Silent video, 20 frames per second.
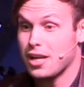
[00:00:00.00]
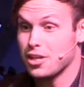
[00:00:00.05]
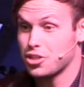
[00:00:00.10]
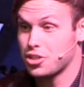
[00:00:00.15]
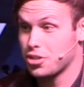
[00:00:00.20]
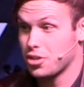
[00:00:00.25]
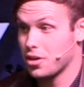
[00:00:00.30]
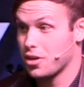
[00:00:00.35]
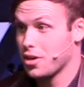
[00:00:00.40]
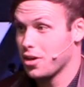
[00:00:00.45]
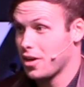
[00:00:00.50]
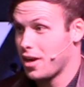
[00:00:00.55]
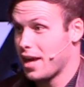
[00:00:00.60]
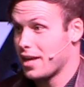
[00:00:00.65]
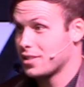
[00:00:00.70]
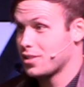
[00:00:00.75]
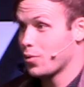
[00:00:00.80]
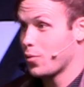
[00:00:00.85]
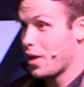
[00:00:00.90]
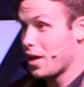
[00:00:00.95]
and sugar
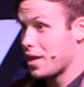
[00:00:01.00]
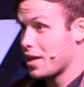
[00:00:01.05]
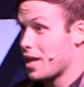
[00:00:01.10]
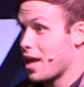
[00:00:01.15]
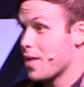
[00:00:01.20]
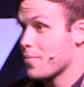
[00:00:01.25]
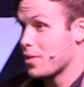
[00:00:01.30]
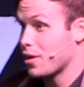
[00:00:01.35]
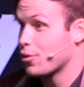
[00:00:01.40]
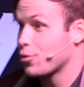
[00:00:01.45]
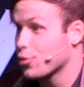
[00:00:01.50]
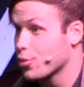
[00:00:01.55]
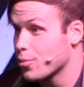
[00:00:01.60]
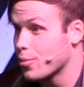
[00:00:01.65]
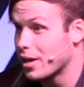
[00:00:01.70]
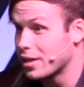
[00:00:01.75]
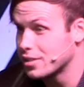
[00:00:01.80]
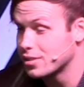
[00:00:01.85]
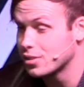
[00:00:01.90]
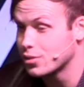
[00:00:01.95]
as a way to get me
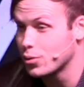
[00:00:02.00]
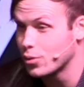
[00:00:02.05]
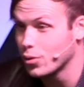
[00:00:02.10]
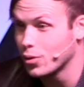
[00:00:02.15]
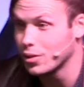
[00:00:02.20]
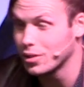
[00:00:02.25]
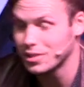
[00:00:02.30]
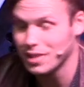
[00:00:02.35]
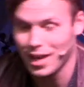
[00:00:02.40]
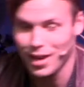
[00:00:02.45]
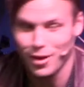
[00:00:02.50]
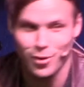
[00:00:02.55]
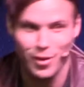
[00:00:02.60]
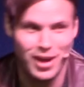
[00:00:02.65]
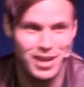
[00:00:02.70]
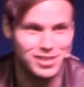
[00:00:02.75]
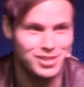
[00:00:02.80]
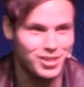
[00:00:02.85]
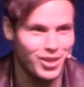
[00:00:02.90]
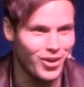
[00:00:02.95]
through my school day,
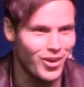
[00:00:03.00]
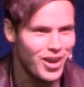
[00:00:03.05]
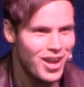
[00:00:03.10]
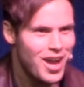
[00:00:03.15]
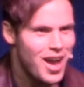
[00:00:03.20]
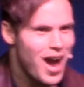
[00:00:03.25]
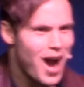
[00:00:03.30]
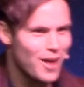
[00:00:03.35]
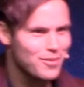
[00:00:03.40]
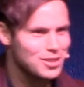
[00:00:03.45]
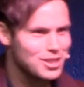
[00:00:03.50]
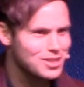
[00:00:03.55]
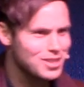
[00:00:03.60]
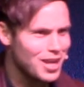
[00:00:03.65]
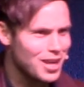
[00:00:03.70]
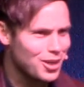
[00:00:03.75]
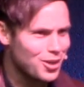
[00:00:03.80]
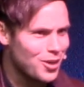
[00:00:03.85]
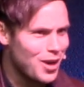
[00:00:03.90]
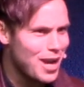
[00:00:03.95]
right? So I'm just
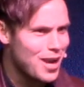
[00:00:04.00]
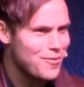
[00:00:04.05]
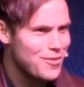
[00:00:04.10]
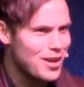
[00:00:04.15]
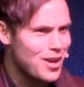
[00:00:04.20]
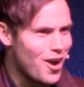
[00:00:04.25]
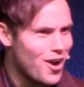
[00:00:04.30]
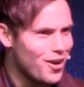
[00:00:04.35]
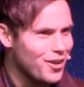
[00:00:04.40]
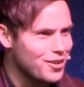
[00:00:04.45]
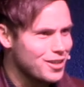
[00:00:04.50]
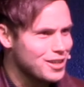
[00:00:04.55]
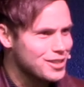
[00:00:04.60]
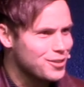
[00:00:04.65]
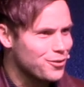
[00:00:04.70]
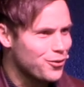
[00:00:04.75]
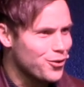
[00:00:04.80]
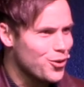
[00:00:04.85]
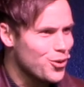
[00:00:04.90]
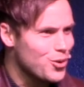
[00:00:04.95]
like craving all
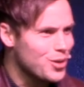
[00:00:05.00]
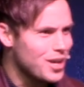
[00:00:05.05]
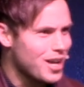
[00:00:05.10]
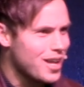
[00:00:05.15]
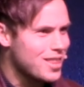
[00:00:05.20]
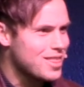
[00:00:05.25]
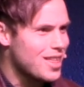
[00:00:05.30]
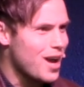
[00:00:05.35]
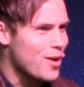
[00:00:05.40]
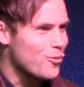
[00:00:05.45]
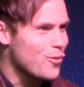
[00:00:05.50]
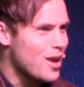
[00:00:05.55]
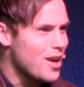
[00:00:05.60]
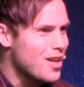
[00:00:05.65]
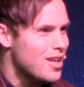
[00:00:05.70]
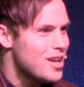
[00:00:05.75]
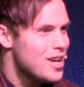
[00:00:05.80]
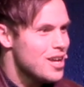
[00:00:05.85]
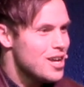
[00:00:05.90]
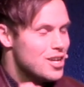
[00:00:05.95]
this food, and I thought,
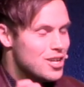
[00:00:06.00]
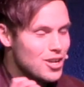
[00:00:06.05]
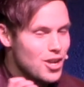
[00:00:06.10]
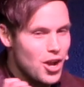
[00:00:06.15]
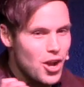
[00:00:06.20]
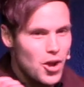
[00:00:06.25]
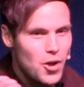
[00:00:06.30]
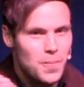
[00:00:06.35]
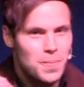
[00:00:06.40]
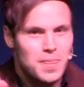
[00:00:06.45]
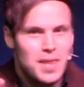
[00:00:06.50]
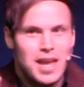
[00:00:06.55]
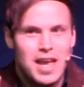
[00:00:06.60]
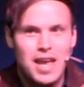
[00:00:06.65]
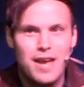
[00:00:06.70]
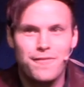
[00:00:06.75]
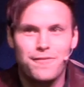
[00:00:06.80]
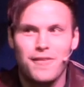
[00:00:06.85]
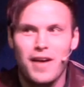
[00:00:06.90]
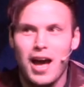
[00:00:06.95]
well,
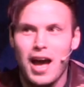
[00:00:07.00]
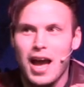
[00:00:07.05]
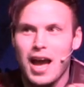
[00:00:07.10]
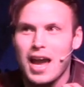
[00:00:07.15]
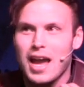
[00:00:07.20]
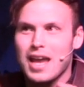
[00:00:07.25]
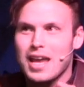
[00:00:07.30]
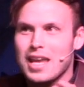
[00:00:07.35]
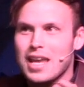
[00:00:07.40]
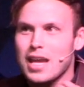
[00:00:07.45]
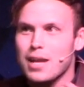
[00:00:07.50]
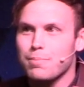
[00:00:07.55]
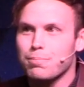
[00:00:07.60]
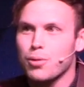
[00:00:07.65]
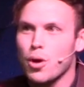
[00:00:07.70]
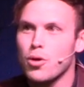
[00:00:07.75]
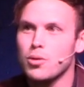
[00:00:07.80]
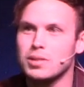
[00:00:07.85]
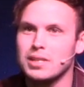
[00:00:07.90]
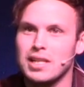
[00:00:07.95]
if I eat
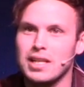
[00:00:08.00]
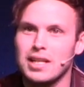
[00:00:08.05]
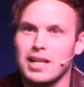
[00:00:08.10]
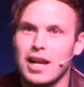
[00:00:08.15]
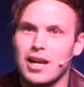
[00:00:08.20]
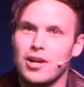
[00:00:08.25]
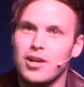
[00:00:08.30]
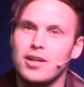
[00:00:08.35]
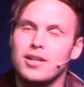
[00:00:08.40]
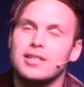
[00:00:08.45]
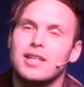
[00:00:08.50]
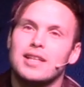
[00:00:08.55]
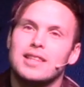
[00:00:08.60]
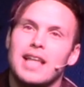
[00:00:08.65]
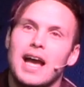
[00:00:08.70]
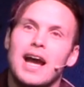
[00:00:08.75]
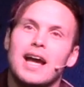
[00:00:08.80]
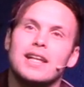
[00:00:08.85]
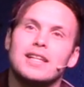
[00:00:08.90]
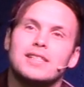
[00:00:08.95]
protein, I heard
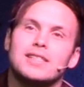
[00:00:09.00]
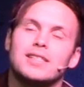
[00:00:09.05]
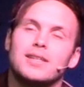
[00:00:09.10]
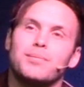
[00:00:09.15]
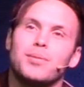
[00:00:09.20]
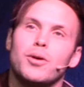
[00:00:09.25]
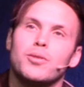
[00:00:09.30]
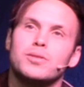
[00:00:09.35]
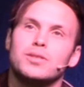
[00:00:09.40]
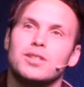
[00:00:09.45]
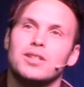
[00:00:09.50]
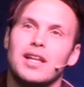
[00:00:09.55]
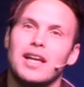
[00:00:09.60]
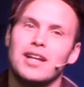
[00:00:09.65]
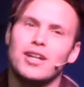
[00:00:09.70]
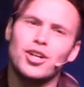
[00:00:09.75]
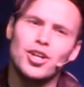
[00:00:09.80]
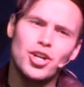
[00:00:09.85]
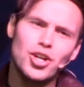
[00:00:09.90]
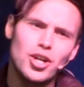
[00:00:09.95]
that is supposed to
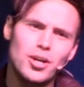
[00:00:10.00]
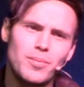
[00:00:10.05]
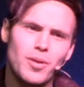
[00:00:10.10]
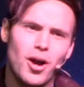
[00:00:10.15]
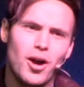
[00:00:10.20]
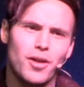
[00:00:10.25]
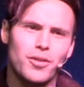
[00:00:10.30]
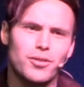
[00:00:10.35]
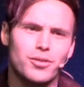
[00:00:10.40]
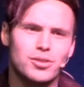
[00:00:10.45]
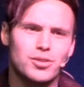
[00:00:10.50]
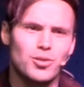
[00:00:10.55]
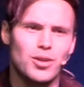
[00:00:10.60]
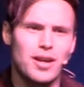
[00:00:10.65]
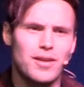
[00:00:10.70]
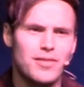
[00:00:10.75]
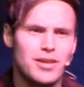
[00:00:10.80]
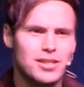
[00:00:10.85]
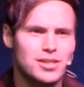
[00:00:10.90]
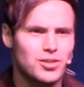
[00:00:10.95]
like curb all those
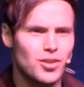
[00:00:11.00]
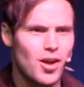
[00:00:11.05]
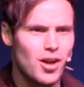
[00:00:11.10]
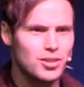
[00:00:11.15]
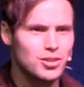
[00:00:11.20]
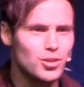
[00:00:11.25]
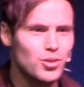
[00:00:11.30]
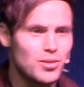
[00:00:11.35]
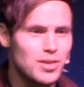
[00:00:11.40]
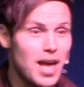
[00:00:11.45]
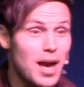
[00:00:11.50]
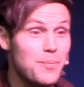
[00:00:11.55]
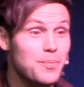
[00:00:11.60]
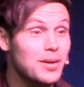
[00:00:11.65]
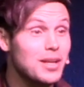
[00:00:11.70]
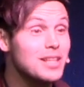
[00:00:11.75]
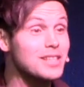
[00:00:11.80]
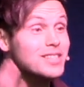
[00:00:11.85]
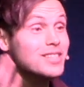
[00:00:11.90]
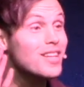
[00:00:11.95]
cravings, so I'll do that,
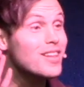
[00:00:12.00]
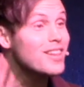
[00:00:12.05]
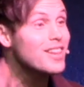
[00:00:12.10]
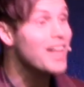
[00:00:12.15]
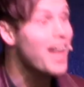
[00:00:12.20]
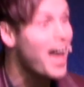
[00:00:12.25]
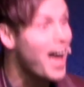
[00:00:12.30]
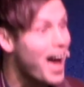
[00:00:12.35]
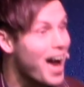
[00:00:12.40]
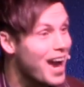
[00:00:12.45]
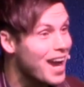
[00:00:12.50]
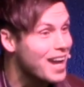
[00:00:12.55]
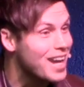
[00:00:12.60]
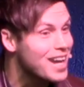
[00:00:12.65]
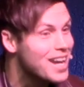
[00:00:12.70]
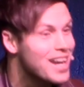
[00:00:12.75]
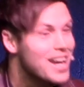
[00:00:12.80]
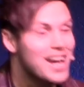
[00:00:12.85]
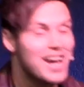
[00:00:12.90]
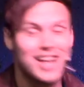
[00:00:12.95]
but it's a
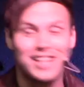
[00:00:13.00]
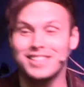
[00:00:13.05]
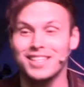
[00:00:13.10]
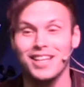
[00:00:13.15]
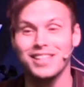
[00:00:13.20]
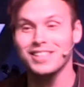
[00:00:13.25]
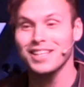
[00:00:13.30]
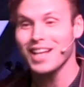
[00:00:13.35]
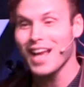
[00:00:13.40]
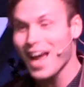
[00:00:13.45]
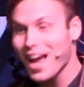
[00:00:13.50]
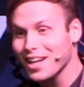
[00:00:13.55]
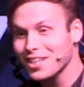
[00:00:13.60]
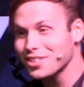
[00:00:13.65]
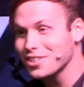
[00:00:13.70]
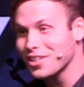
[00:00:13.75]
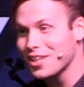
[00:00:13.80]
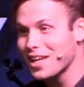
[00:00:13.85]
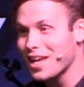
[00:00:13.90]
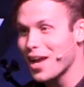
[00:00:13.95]
lie. It doesn't
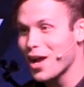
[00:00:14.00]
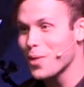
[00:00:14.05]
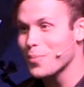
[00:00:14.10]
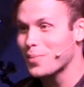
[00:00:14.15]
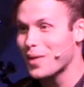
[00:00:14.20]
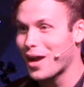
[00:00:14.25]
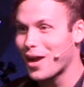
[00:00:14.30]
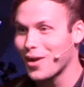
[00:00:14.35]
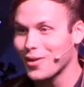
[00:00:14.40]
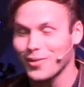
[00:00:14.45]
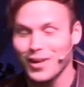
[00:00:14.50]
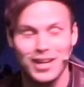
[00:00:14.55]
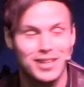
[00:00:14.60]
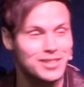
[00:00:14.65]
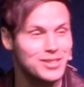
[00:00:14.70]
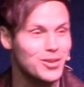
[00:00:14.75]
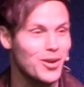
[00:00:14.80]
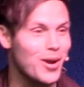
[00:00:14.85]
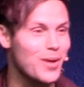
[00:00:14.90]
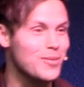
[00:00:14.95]
actually help out,
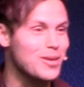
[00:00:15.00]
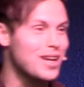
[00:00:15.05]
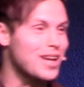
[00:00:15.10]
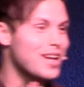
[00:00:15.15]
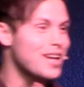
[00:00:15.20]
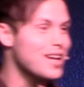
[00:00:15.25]
right? So I'm